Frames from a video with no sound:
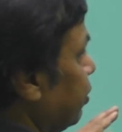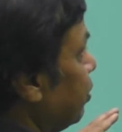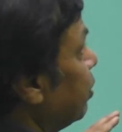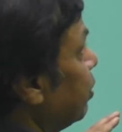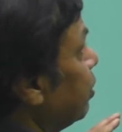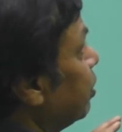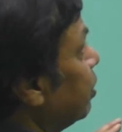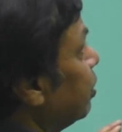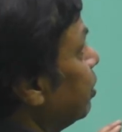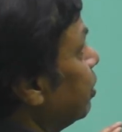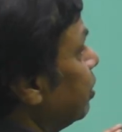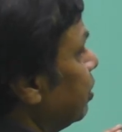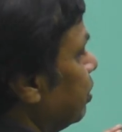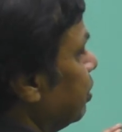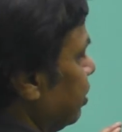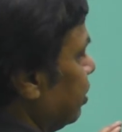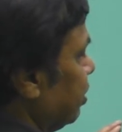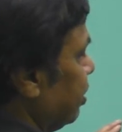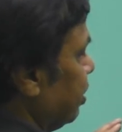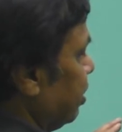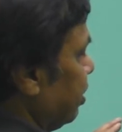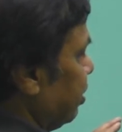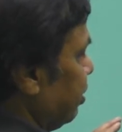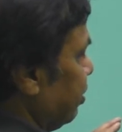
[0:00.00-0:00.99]
Can you
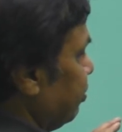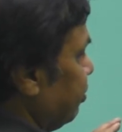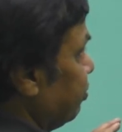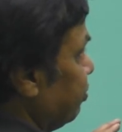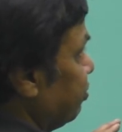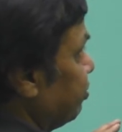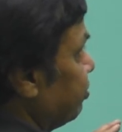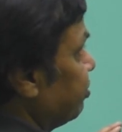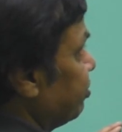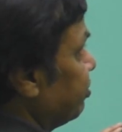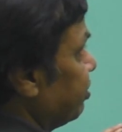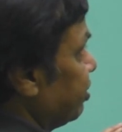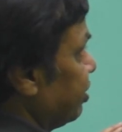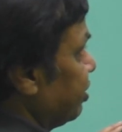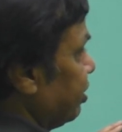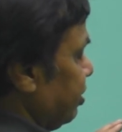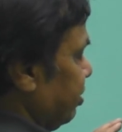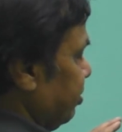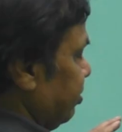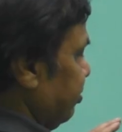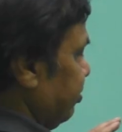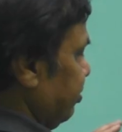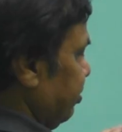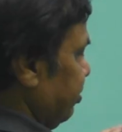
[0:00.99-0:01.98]
see the
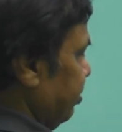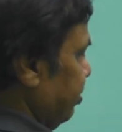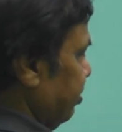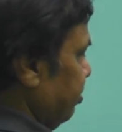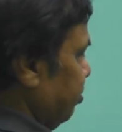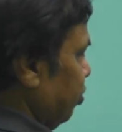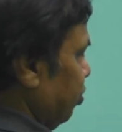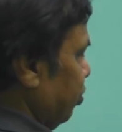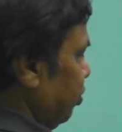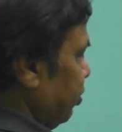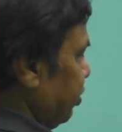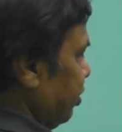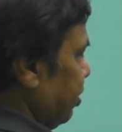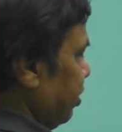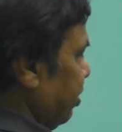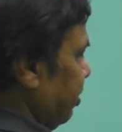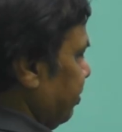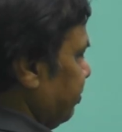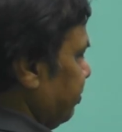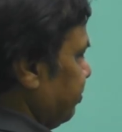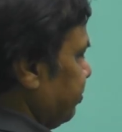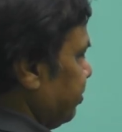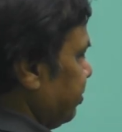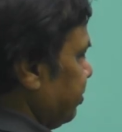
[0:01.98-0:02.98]
both graphs?
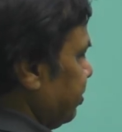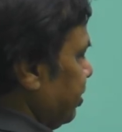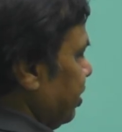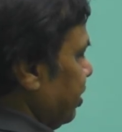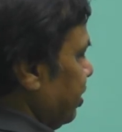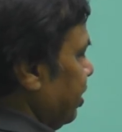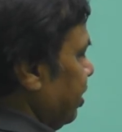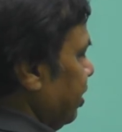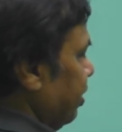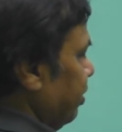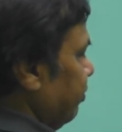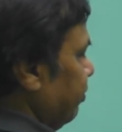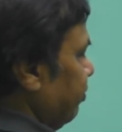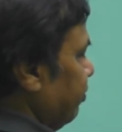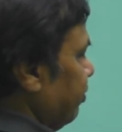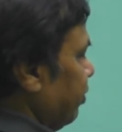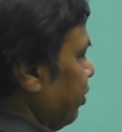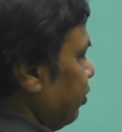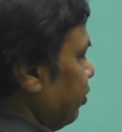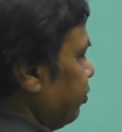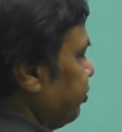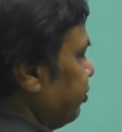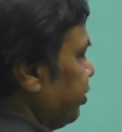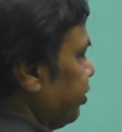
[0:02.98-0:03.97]
Velocity is
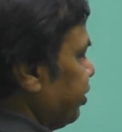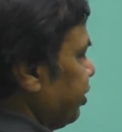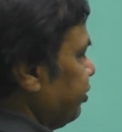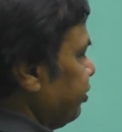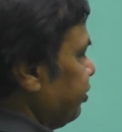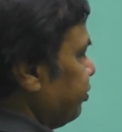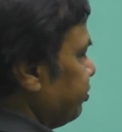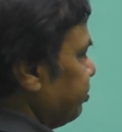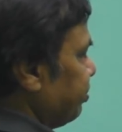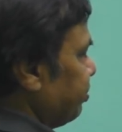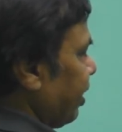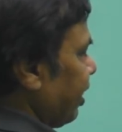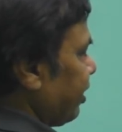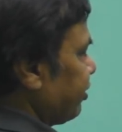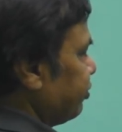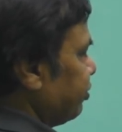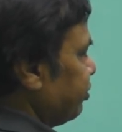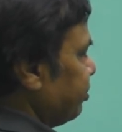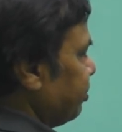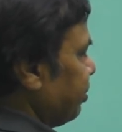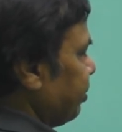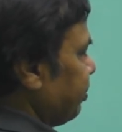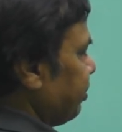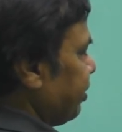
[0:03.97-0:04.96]
maximum at
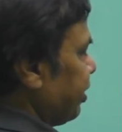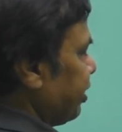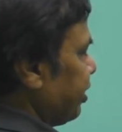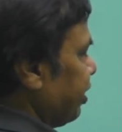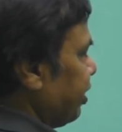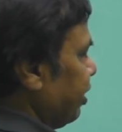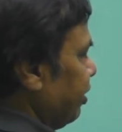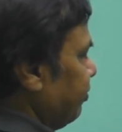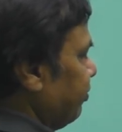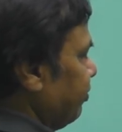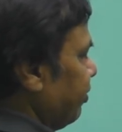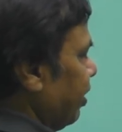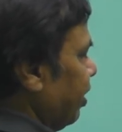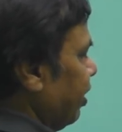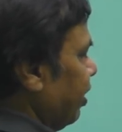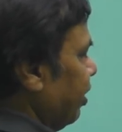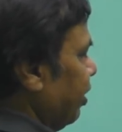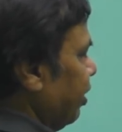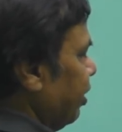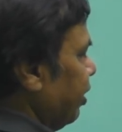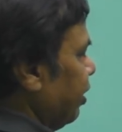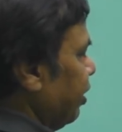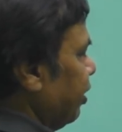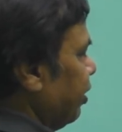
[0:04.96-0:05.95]
alpha
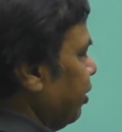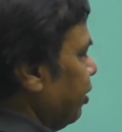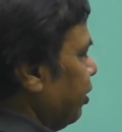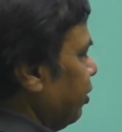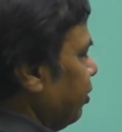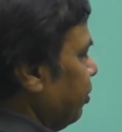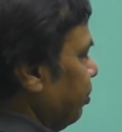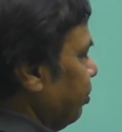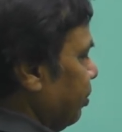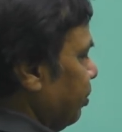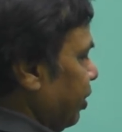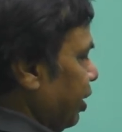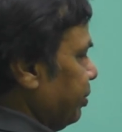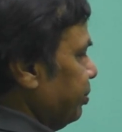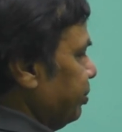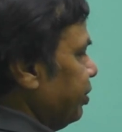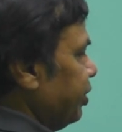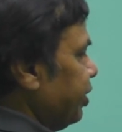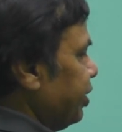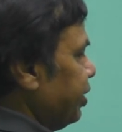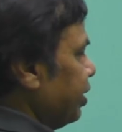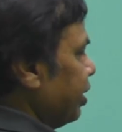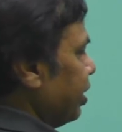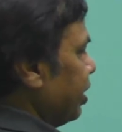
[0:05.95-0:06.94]
by beta,
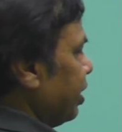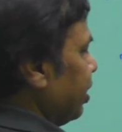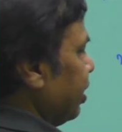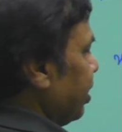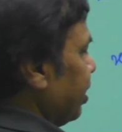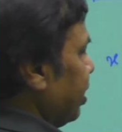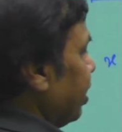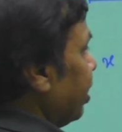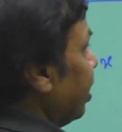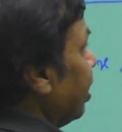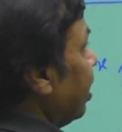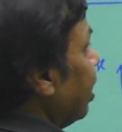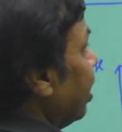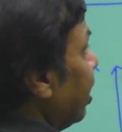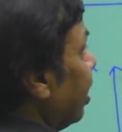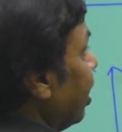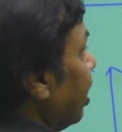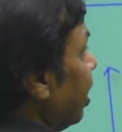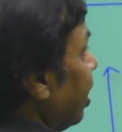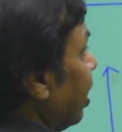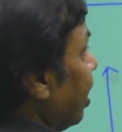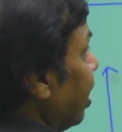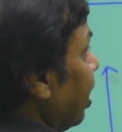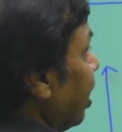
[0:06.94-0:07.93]

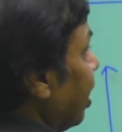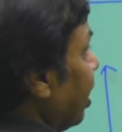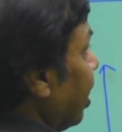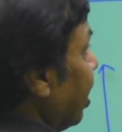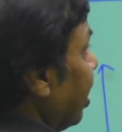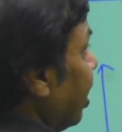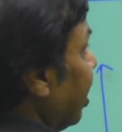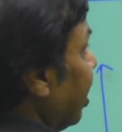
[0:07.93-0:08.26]
and